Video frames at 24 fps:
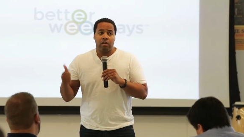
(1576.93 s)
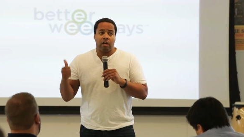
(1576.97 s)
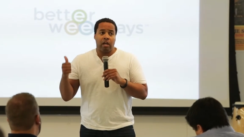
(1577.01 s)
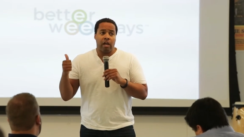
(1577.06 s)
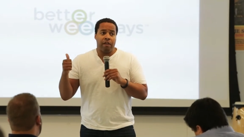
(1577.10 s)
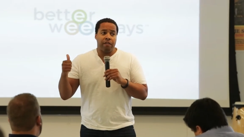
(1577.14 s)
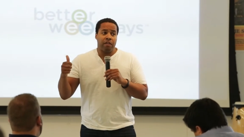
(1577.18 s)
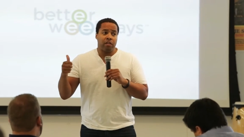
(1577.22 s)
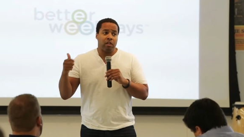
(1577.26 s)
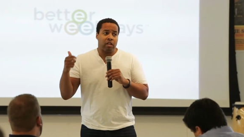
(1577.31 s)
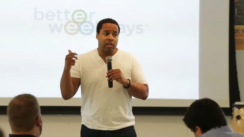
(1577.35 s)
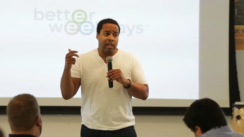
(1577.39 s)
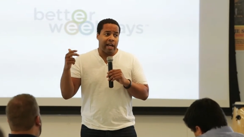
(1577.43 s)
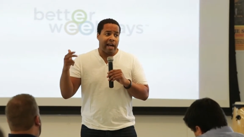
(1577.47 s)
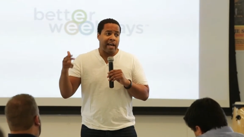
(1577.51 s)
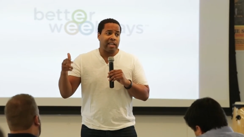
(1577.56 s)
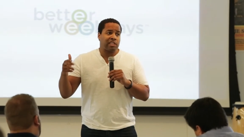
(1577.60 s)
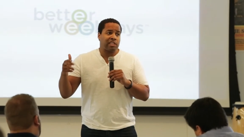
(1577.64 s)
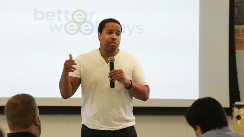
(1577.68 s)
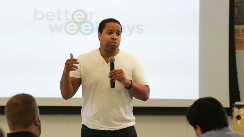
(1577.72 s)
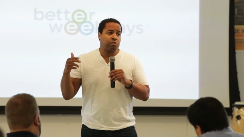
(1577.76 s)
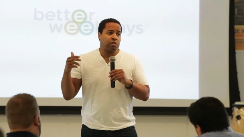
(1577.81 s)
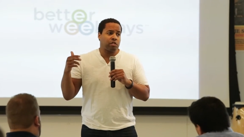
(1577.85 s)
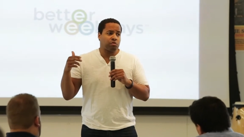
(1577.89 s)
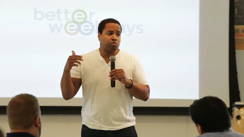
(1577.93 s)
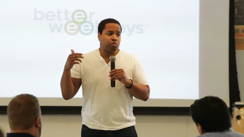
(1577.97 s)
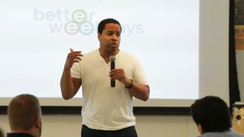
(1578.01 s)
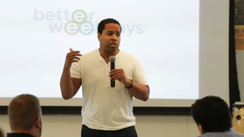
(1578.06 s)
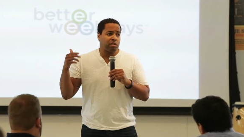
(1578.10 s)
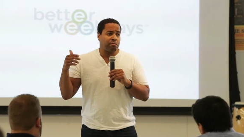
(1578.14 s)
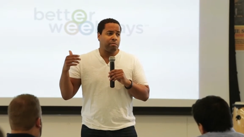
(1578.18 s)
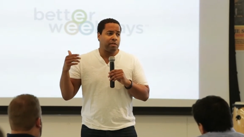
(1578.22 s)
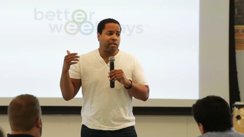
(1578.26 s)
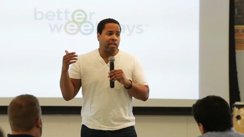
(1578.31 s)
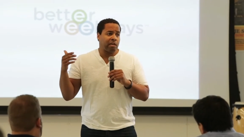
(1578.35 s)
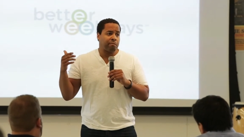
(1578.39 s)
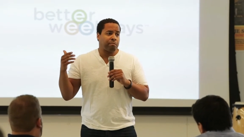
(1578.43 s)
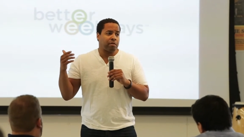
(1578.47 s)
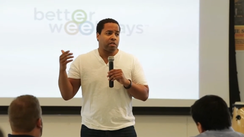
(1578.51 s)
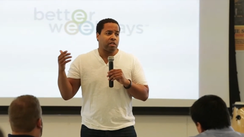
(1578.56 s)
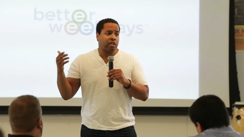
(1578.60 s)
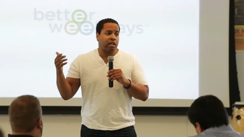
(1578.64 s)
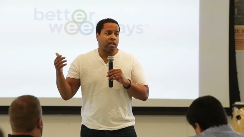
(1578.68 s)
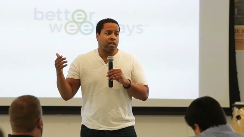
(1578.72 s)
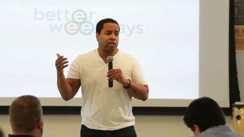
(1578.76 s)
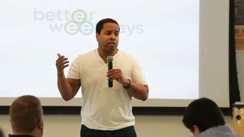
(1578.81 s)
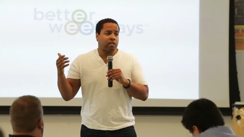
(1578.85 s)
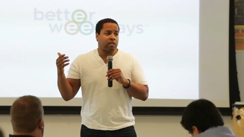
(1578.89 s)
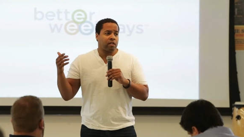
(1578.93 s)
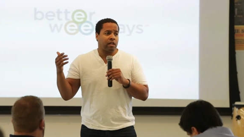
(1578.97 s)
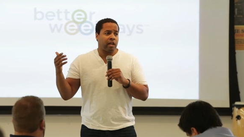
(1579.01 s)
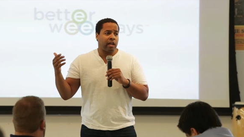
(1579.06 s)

And then the last one is really be empathetic.